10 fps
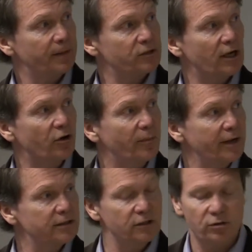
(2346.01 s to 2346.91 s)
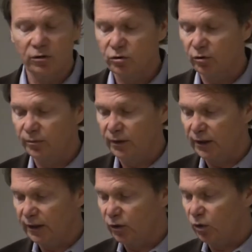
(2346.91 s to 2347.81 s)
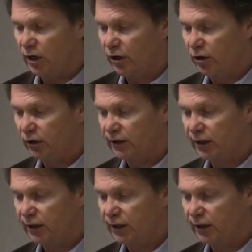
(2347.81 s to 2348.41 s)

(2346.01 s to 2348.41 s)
Saccharomyces, also being a eukaryote,